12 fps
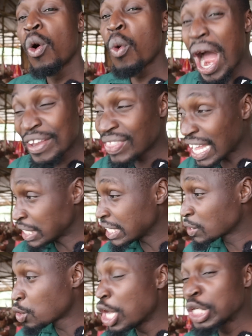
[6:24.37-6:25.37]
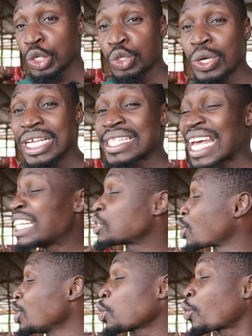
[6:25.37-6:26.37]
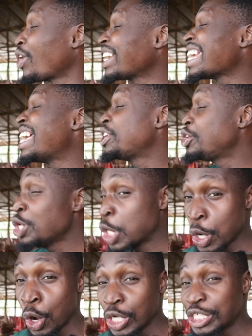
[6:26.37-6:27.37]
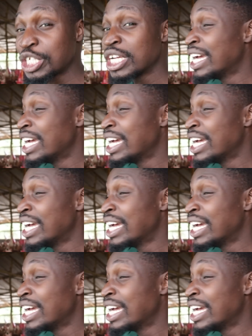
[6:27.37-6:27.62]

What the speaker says: what that is going to do is that it's going to create a huge,